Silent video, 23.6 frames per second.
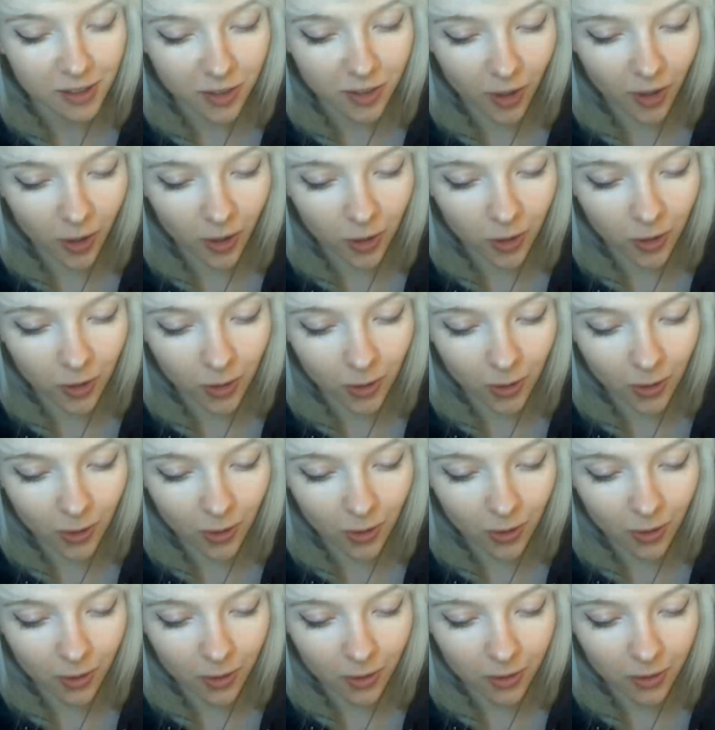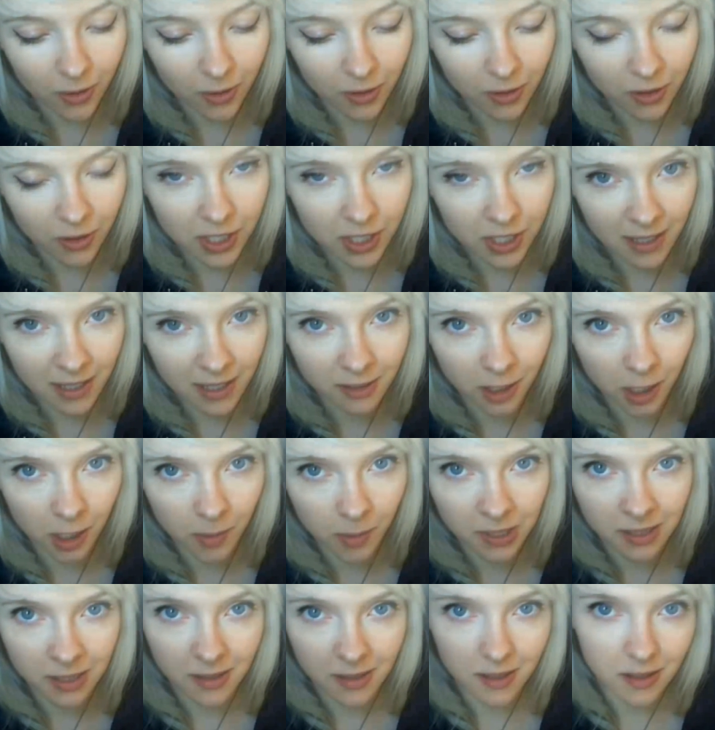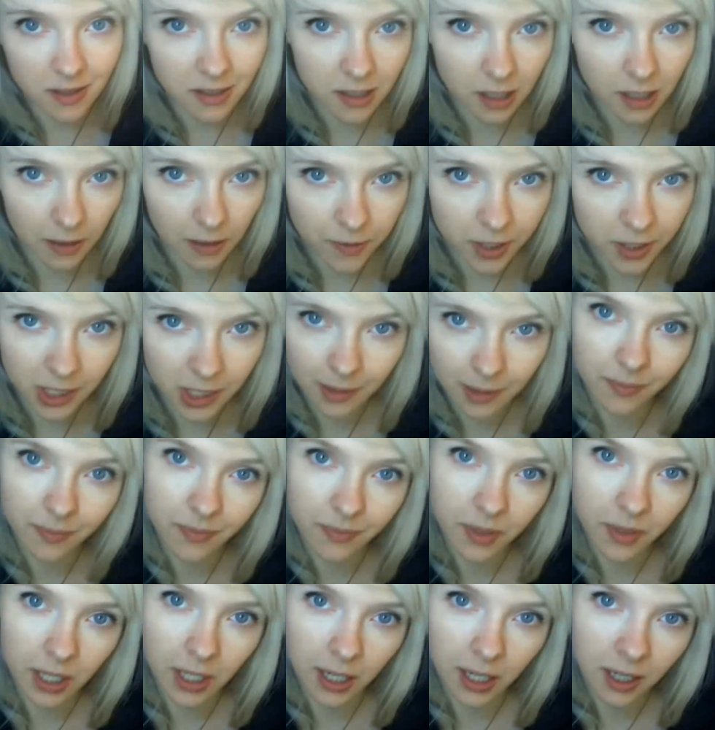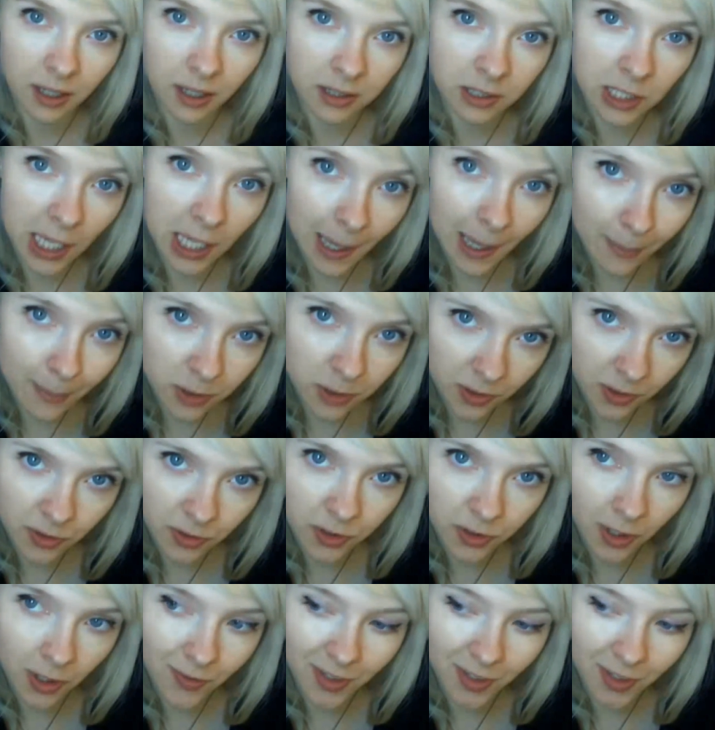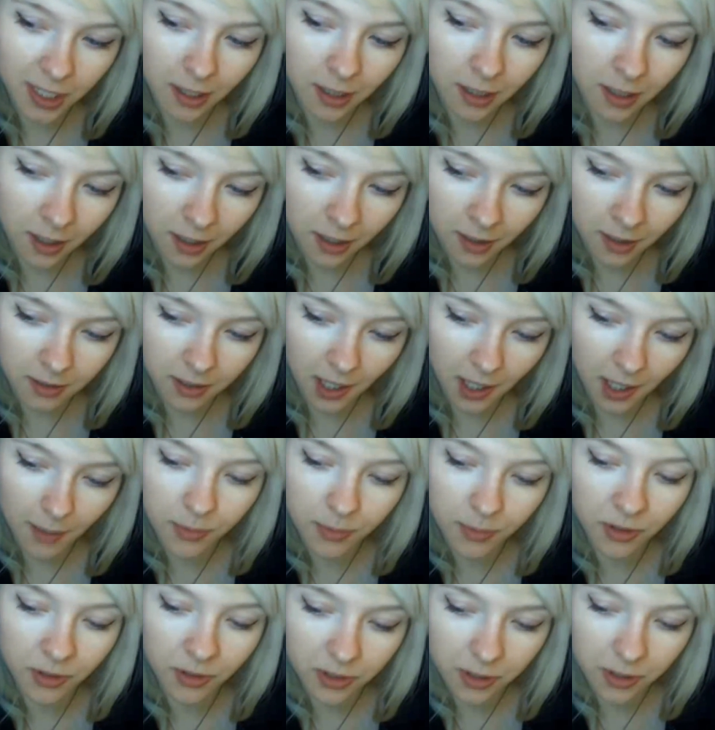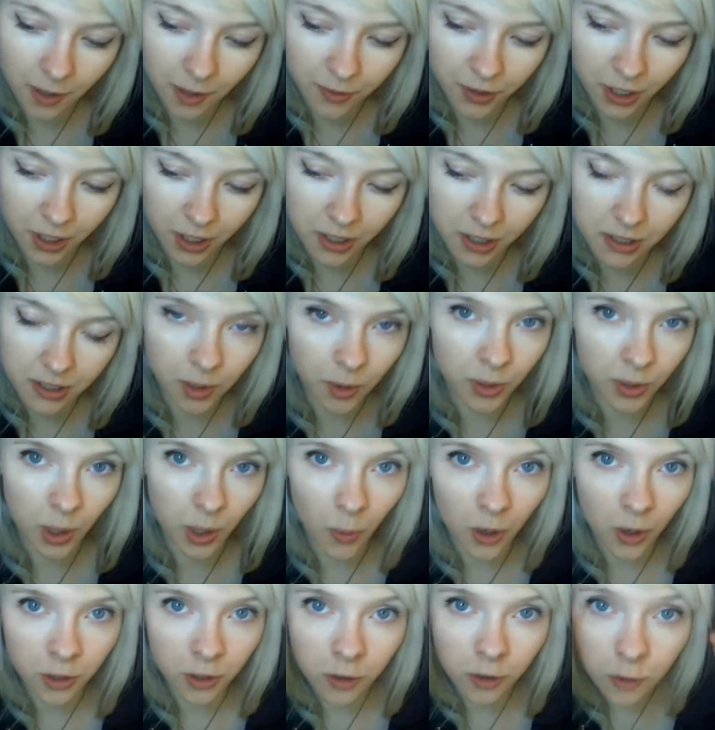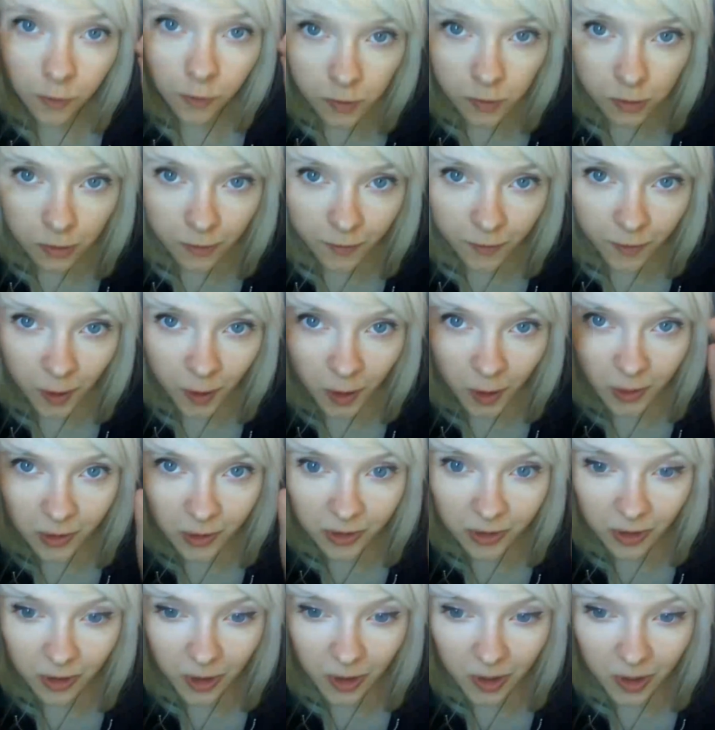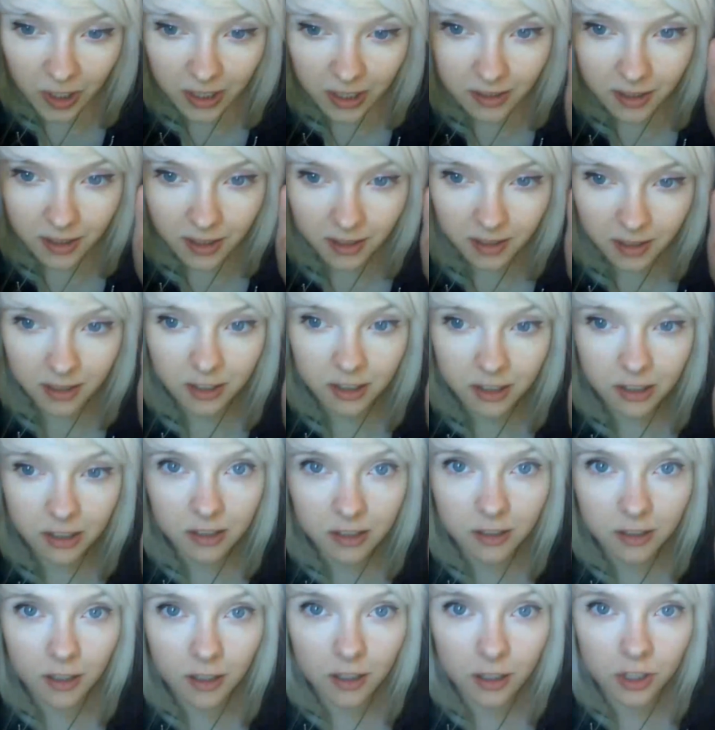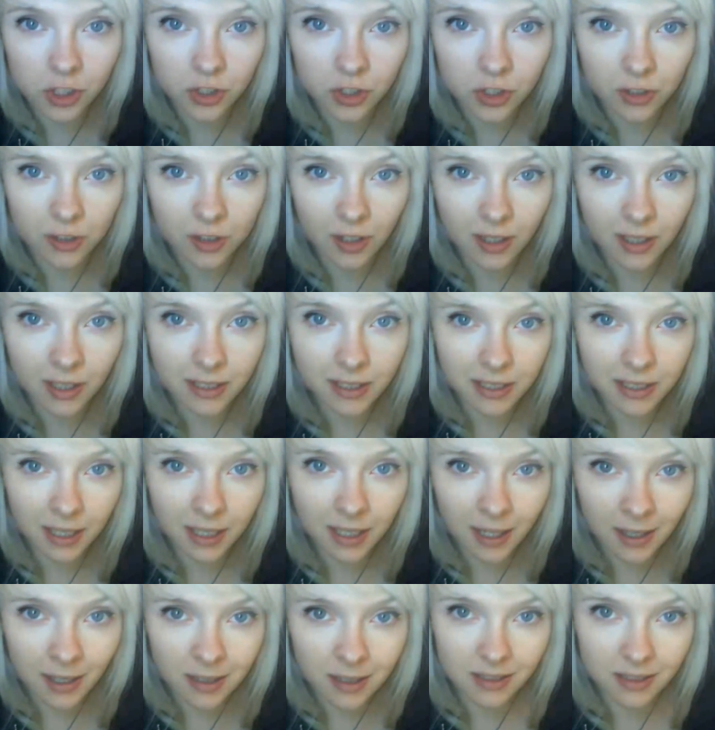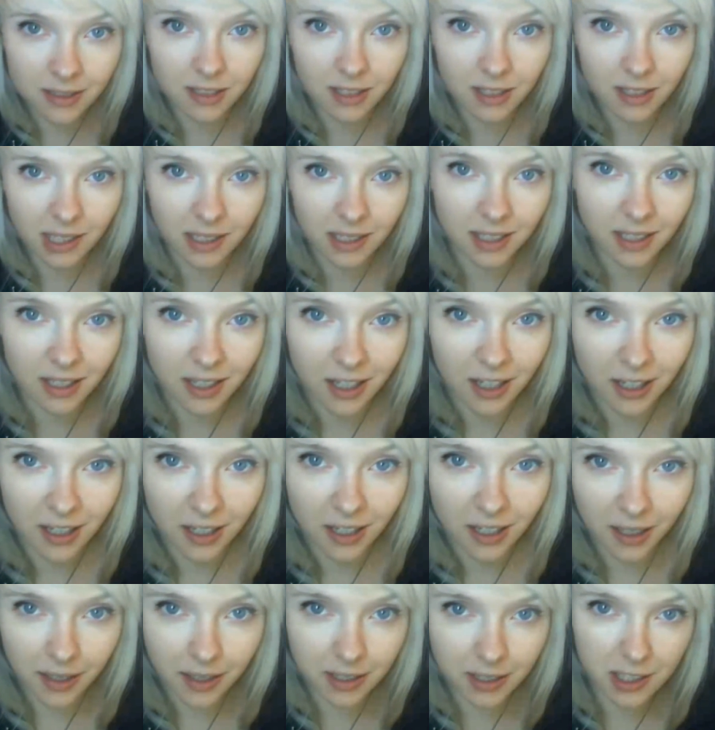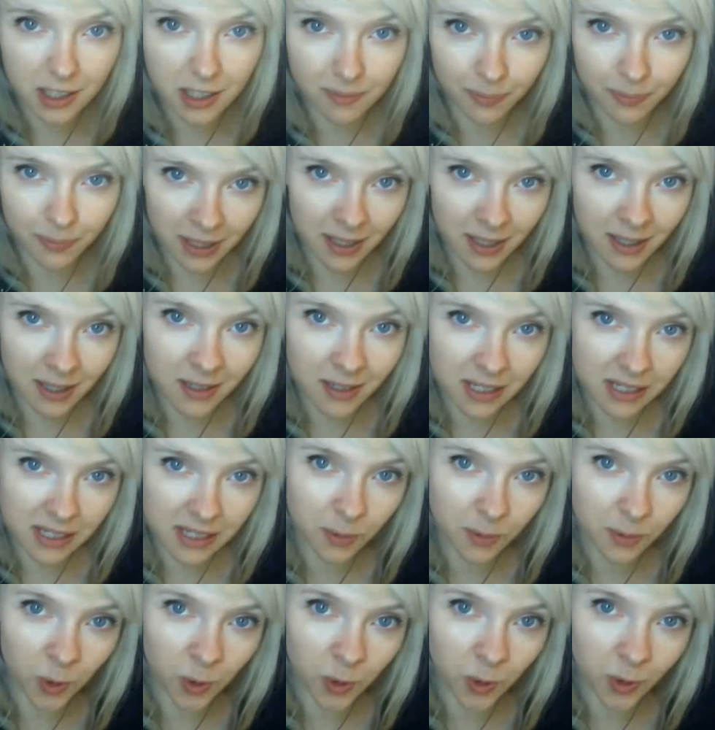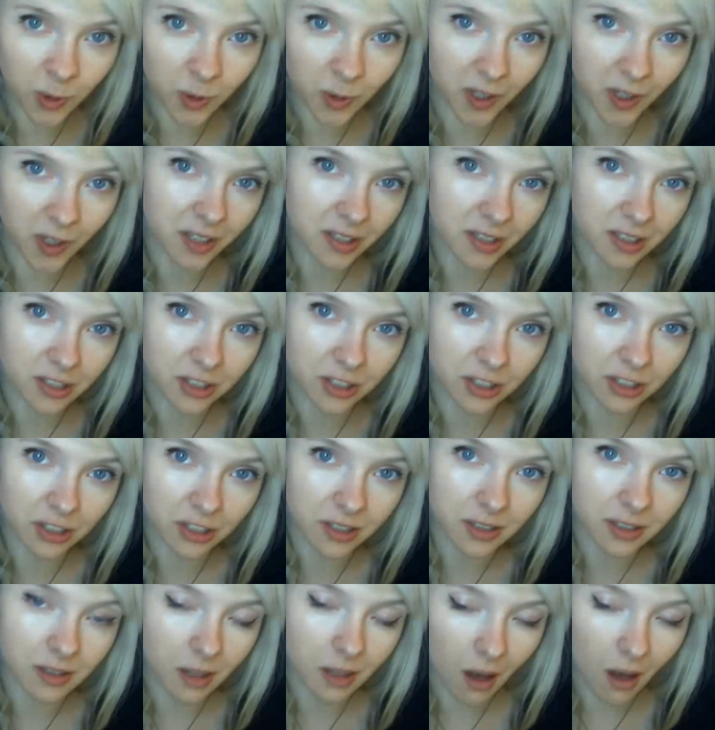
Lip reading: so the taxidermist stuffed it and kept on stuffing it and kept on stuffing it until there were no folds or creases. It's just a gigantic expanded walrus, just